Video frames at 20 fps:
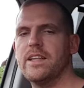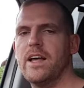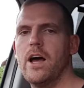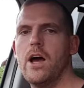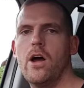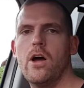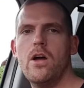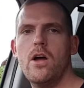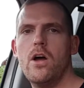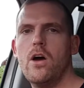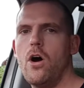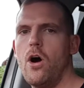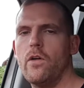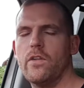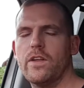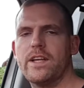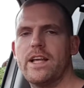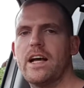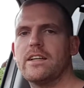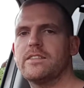there, or
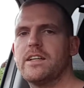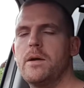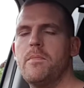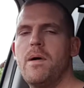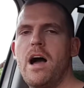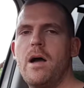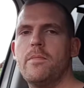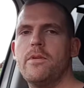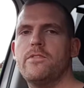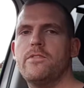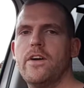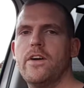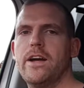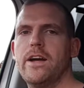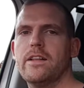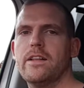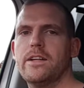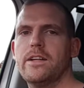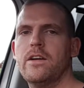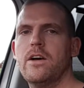the gasket might be
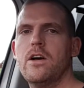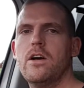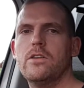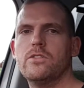failing.